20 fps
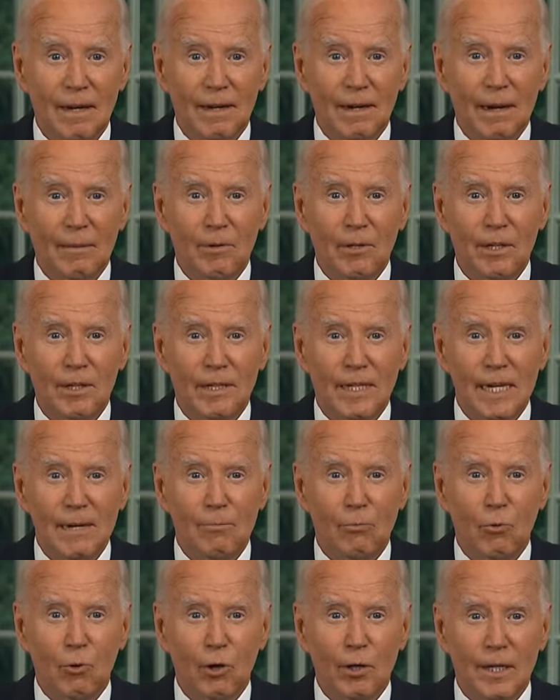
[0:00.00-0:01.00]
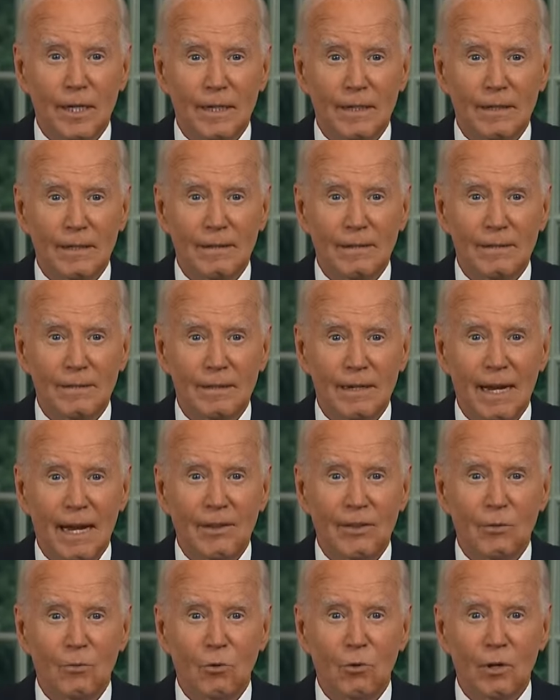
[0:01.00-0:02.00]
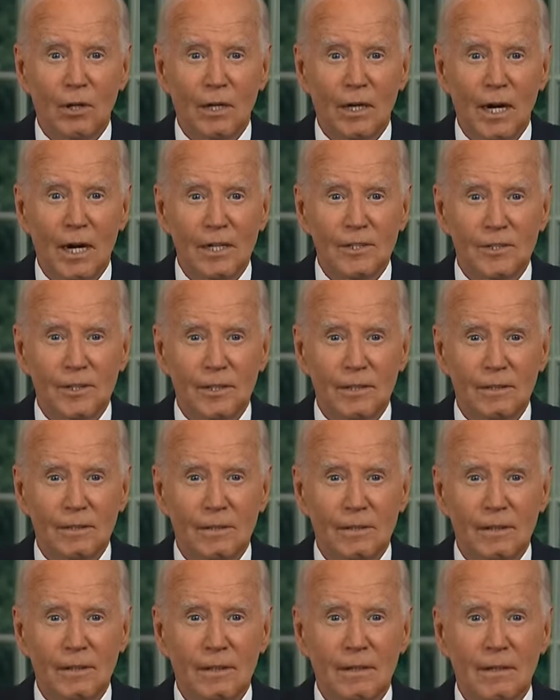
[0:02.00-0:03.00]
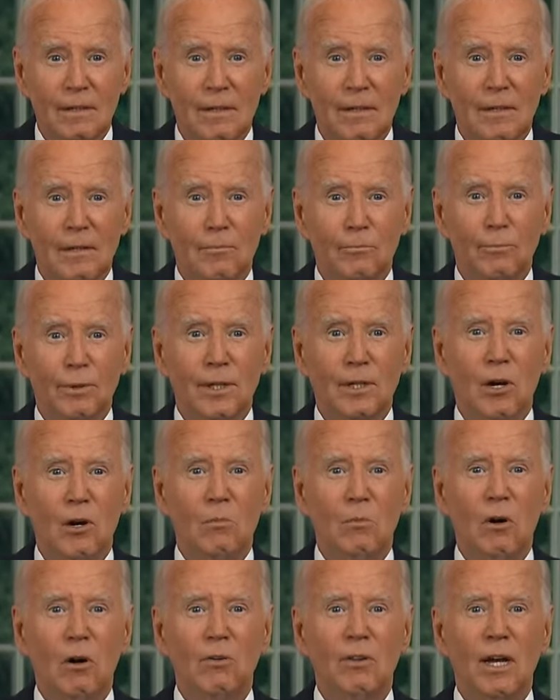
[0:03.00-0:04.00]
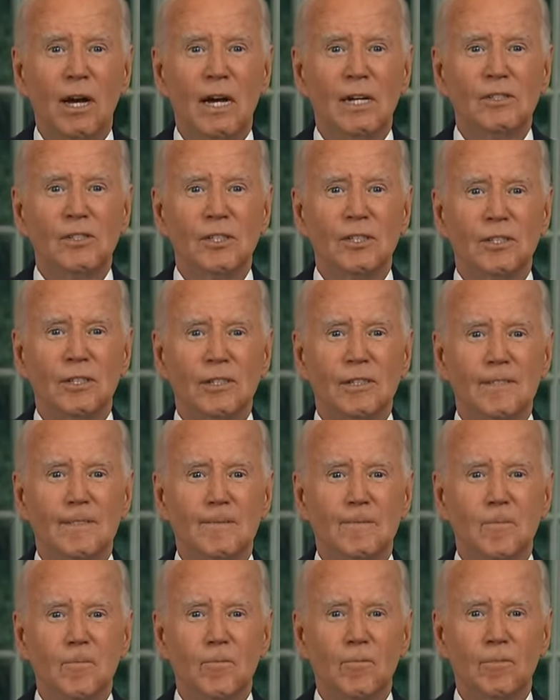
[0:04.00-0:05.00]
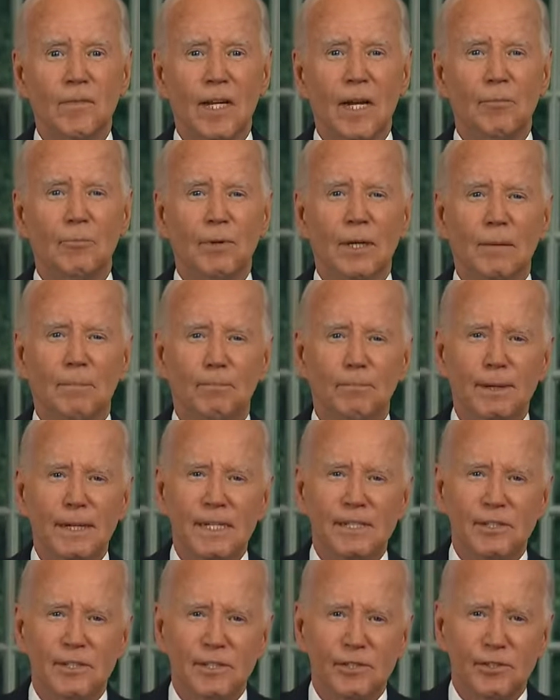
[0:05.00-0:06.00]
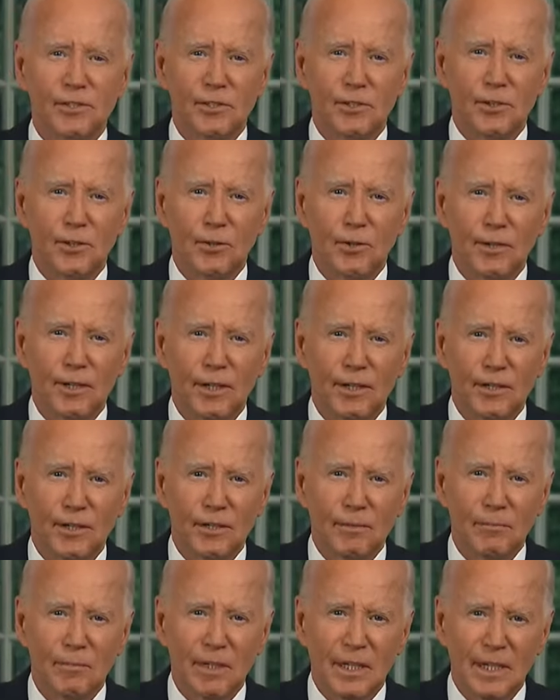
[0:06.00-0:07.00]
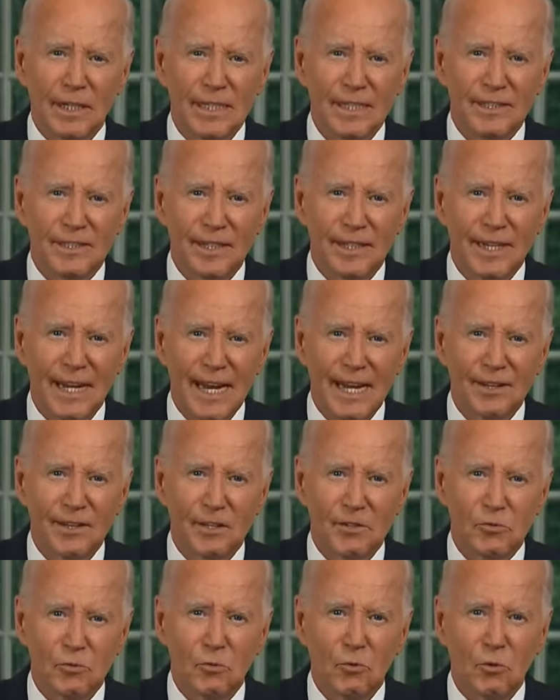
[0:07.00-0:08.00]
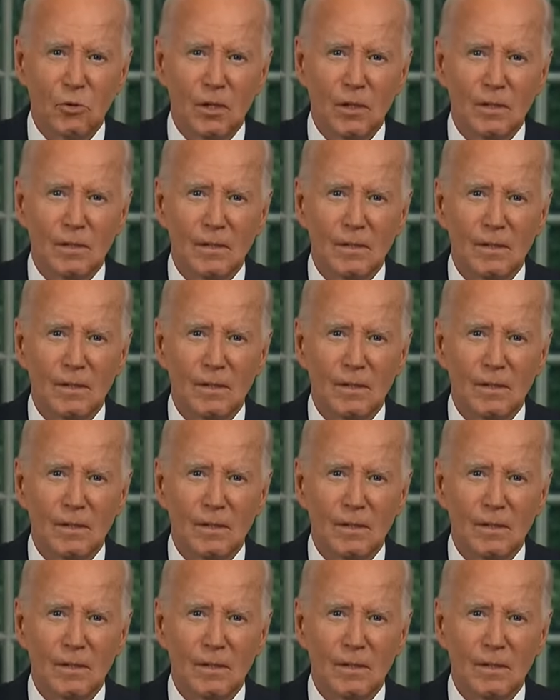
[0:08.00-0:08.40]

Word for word: And I'm going to keep working to end the war in Gaza, bring home all the hostages, and bring peace and security to the Middle East and end this war.